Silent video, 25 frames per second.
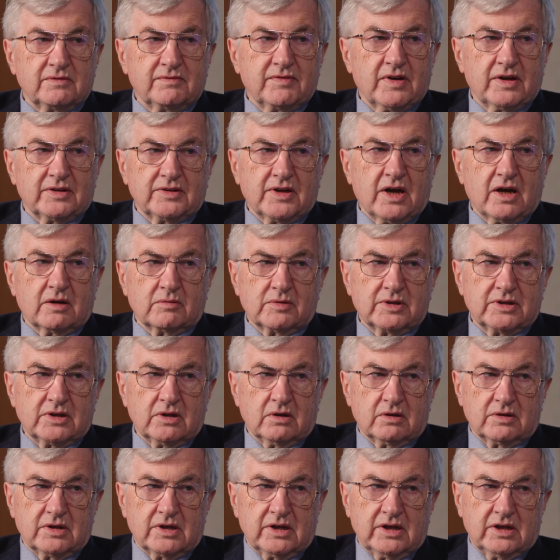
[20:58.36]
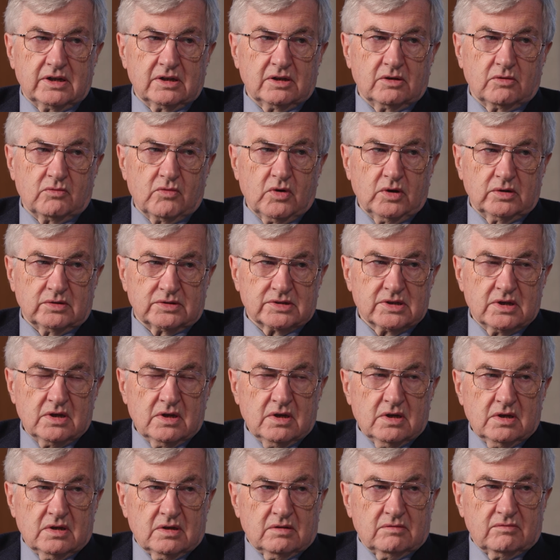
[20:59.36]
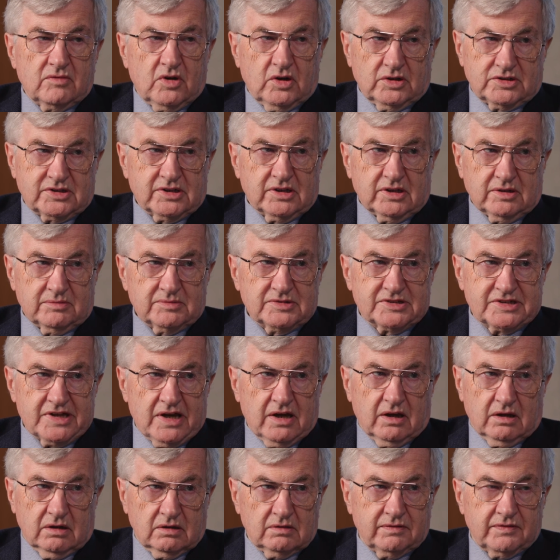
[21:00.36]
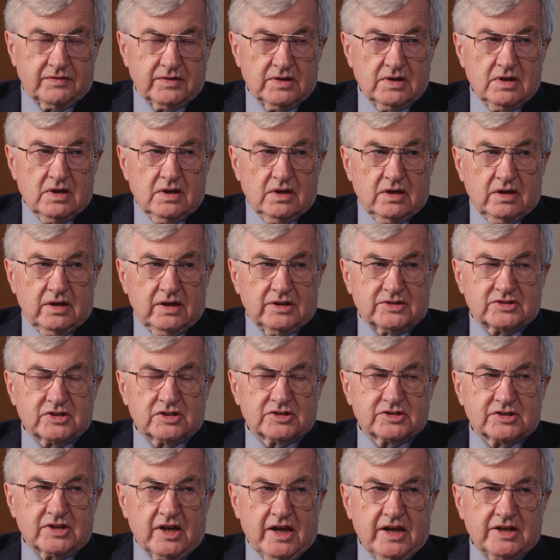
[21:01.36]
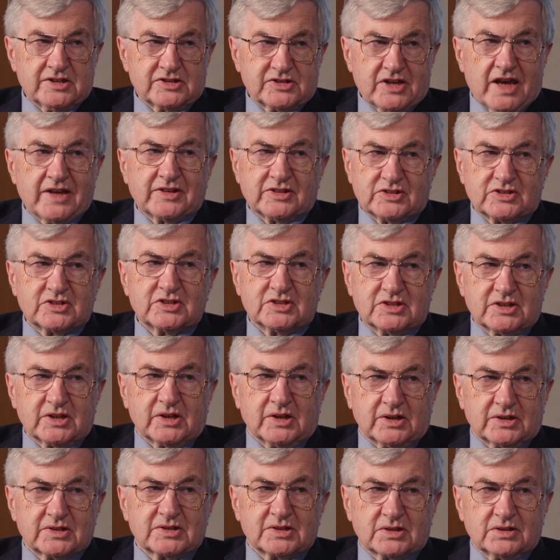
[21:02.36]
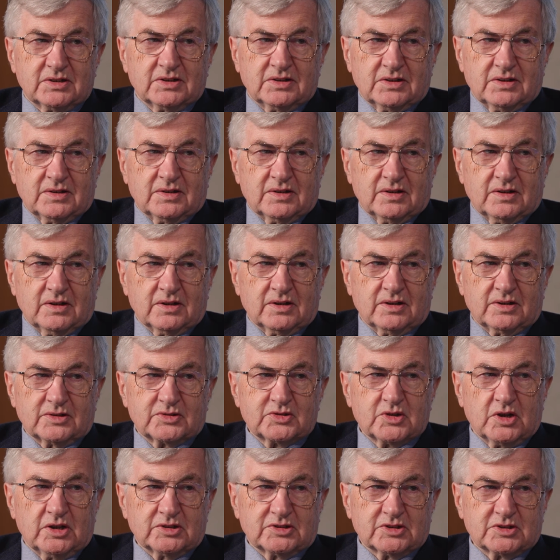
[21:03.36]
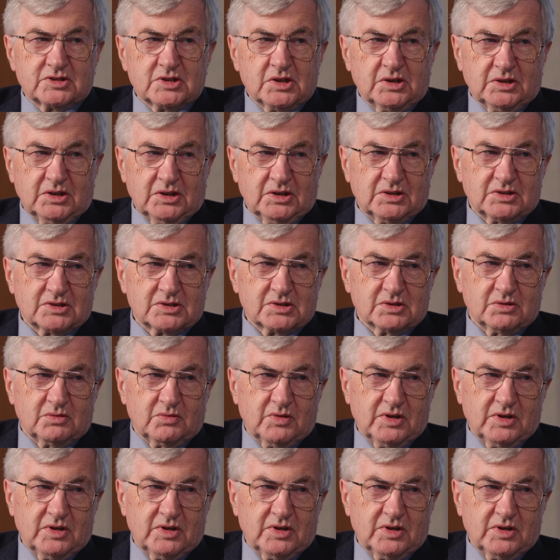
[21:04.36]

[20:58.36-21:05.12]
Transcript: in fact now we know that Hitler wrote it himself. It's just that Hess edited it, tried to turn it into